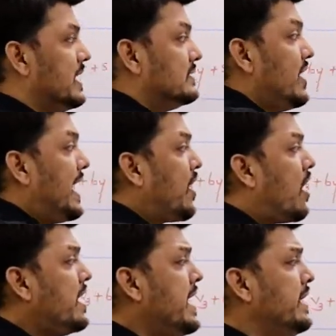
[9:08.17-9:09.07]
So
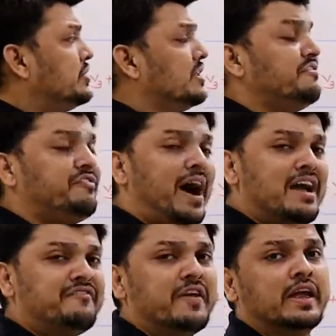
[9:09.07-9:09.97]
according to the
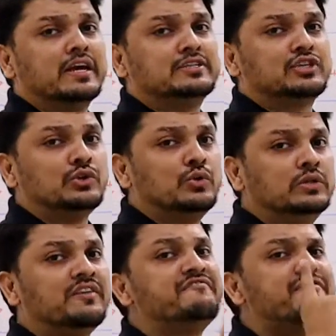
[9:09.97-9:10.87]
5 fingers rule,
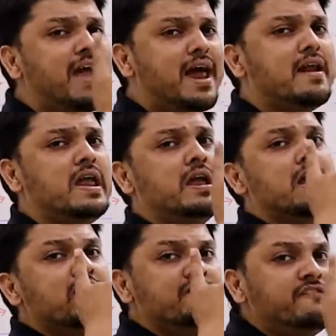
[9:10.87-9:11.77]
the
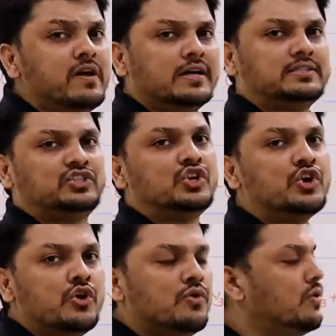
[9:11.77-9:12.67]
very first
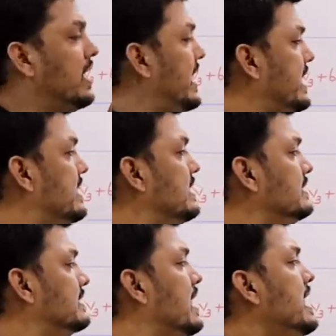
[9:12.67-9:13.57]
rule
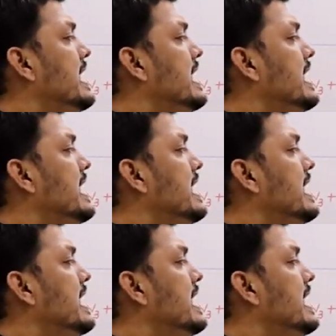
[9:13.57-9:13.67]
is